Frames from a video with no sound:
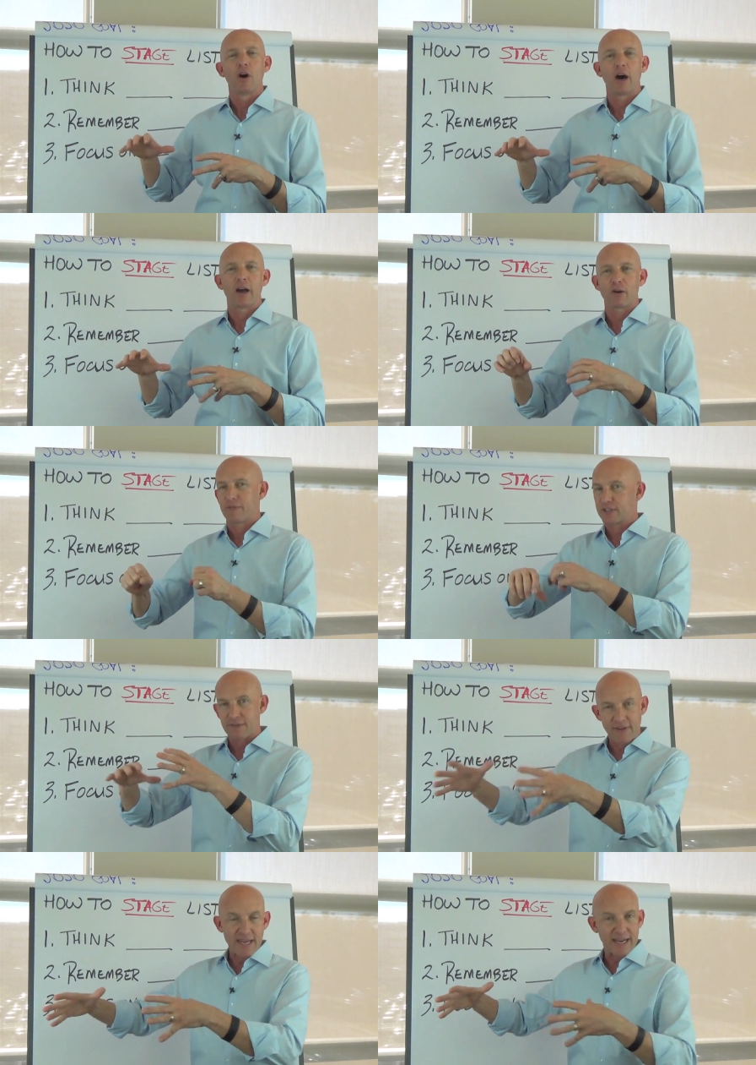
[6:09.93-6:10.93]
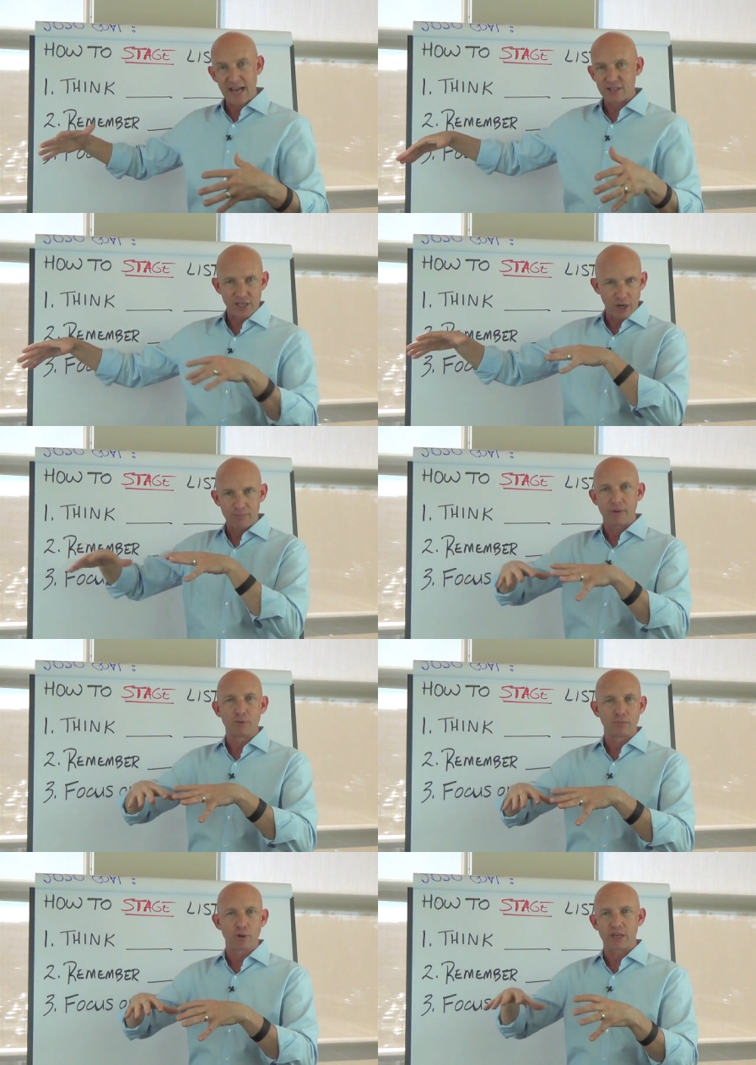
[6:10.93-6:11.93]
Or if it's a vacant house, to help them
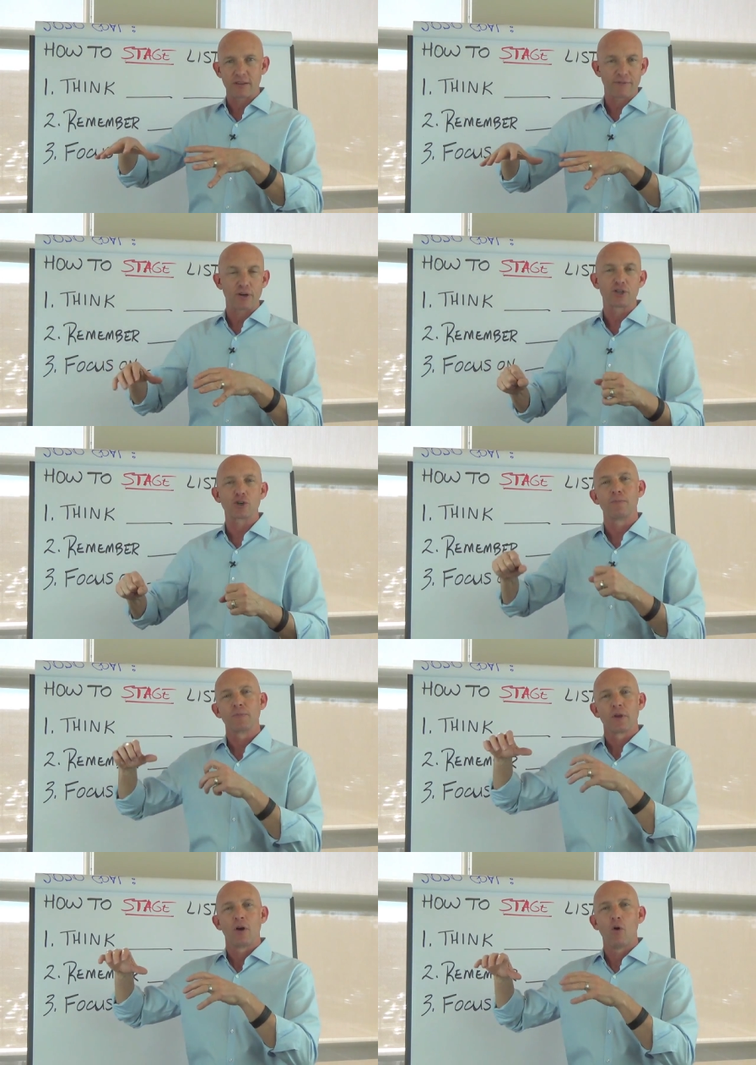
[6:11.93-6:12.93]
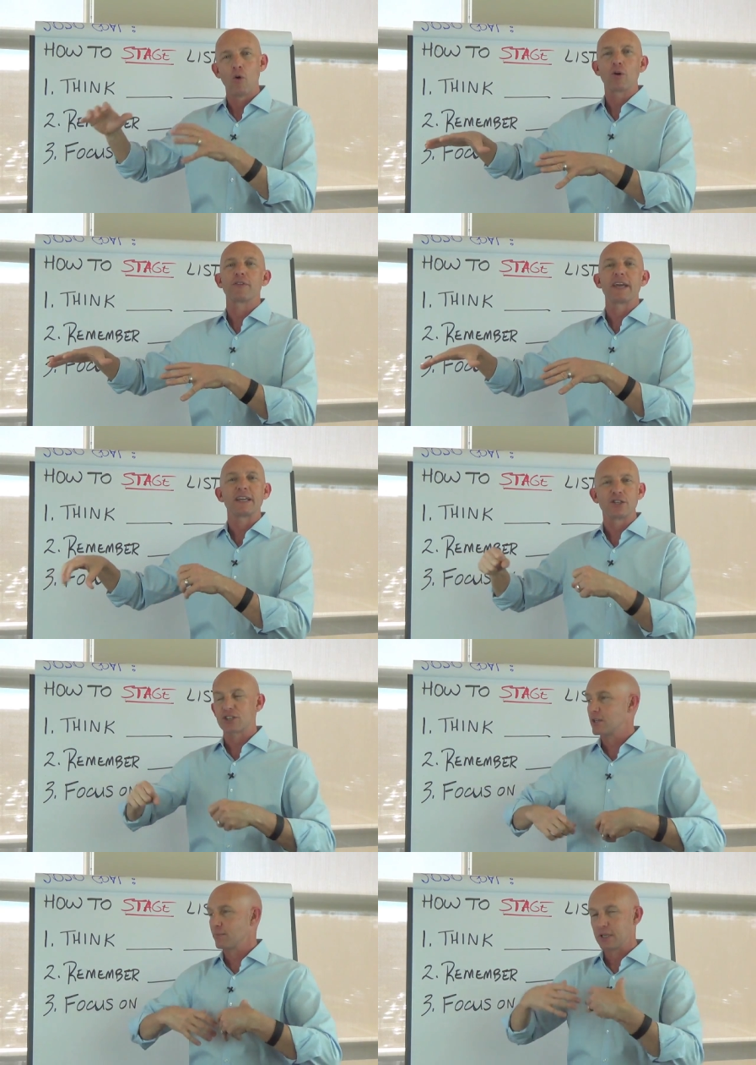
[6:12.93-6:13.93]
bring in the furniture, or they can
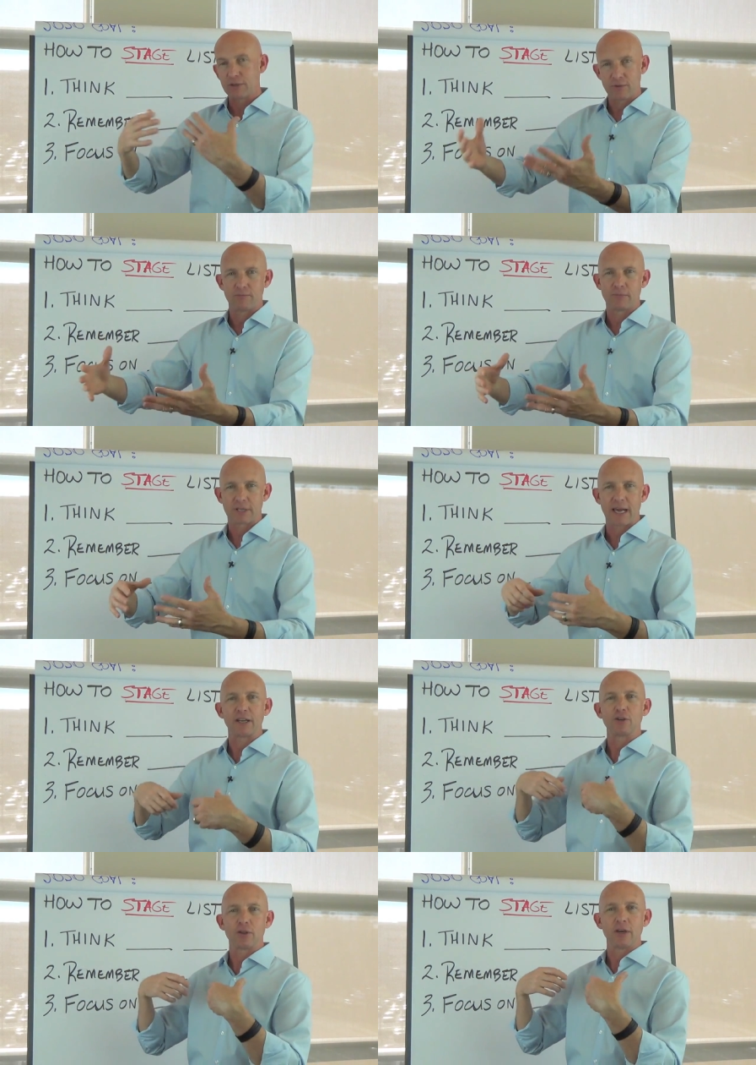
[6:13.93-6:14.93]
just simply kind of do